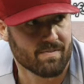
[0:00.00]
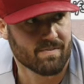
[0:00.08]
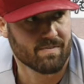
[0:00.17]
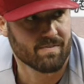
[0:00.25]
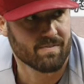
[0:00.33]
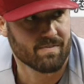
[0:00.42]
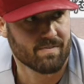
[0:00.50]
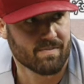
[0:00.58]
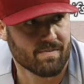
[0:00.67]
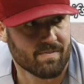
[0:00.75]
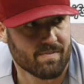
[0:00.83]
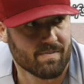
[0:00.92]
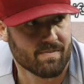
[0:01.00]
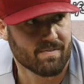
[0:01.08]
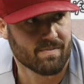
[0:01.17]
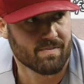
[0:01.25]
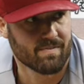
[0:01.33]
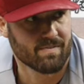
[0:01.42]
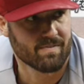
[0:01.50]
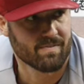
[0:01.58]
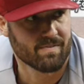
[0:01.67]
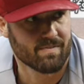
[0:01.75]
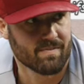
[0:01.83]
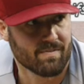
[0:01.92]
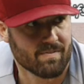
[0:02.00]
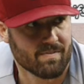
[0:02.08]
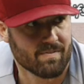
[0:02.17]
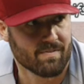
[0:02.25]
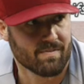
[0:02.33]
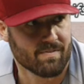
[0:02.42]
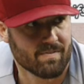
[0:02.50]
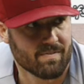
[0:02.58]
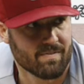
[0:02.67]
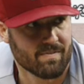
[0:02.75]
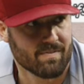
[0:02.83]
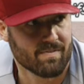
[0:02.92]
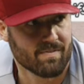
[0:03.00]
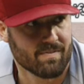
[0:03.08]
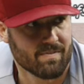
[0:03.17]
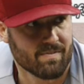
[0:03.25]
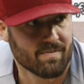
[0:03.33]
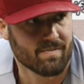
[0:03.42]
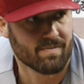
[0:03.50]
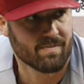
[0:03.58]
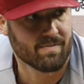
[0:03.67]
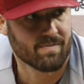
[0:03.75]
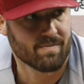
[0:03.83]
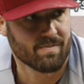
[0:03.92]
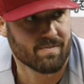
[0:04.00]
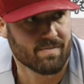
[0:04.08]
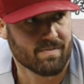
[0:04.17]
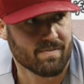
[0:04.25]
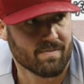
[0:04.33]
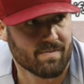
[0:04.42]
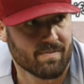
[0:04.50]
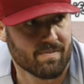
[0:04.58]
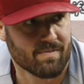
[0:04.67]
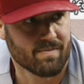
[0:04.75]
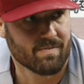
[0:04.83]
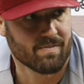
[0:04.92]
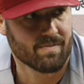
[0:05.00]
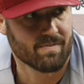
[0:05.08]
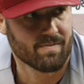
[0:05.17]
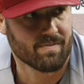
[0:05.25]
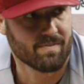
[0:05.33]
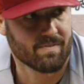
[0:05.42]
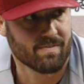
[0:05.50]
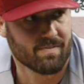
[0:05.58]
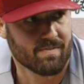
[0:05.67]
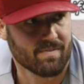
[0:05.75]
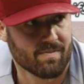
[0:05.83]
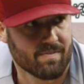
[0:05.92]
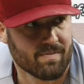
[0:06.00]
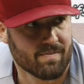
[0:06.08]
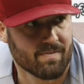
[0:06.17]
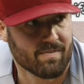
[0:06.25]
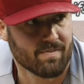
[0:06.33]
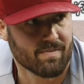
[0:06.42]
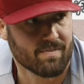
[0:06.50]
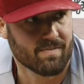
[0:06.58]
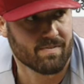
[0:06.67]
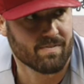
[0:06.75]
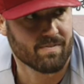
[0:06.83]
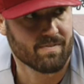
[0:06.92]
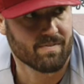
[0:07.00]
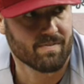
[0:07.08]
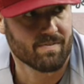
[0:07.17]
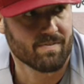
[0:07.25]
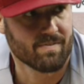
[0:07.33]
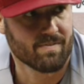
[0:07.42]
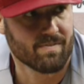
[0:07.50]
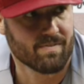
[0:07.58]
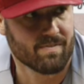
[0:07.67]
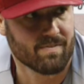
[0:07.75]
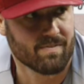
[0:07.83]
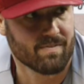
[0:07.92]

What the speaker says: (silent)